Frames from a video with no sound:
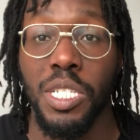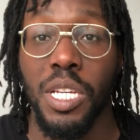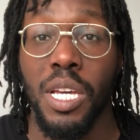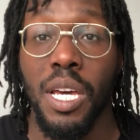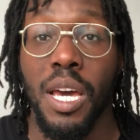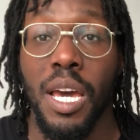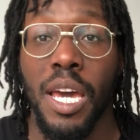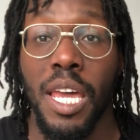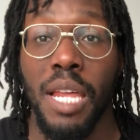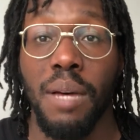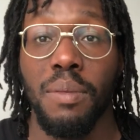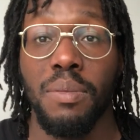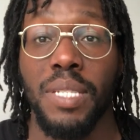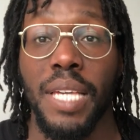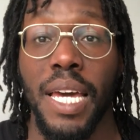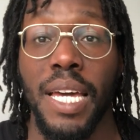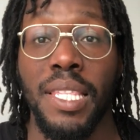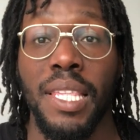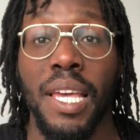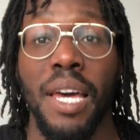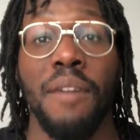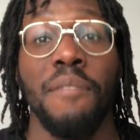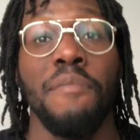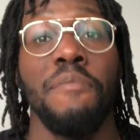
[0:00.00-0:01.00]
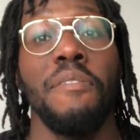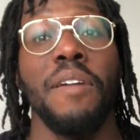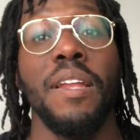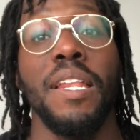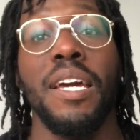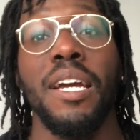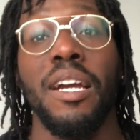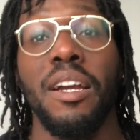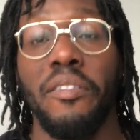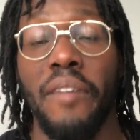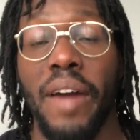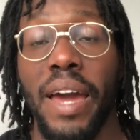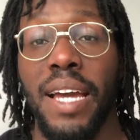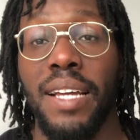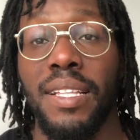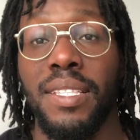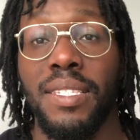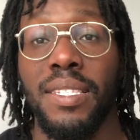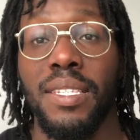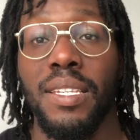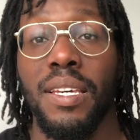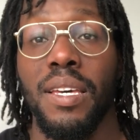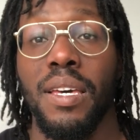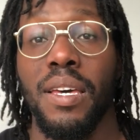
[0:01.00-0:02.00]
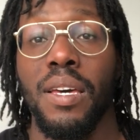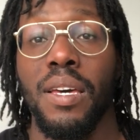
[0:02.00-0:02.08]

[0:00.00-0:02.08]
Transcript: You know what I'm saying? And feeling great.